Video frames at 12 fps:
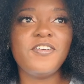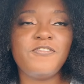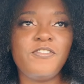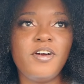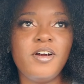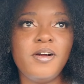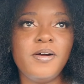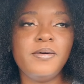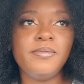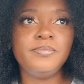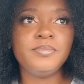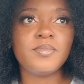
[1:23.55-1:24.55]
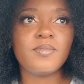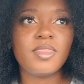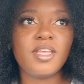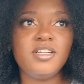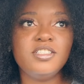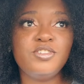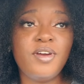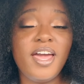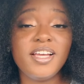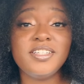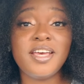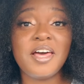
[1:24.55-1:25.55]
from
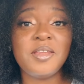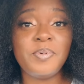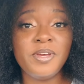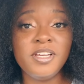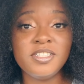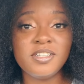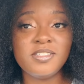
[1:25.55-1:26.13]
traction alopecia.